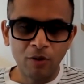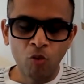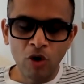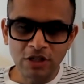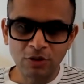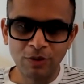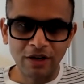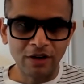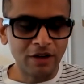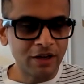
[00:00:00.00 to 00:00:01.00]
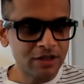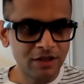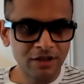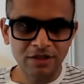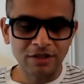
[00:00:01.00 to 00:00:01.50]
And once we
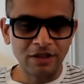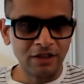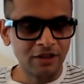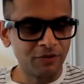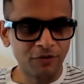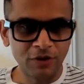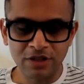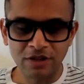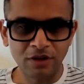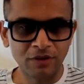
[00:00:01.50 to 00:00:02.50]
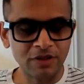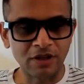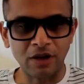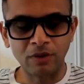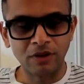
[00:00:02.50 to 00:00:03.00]
realize this in the first year of
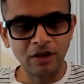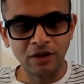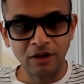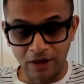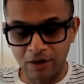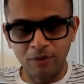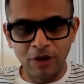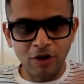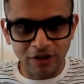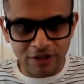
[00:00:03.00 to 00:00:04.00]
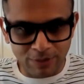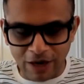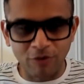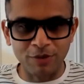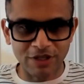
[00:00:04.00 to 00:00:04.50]
the Scout thing, we call this
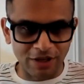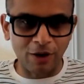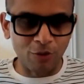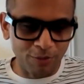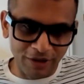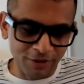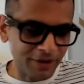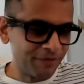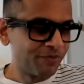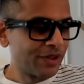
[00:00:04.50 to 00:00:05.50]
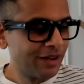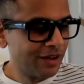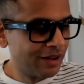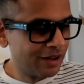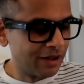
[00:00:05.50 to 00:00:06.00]
platform as Scout, by the way.
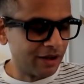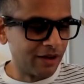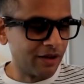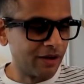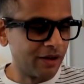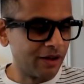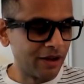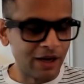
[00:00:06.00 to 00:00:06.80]
And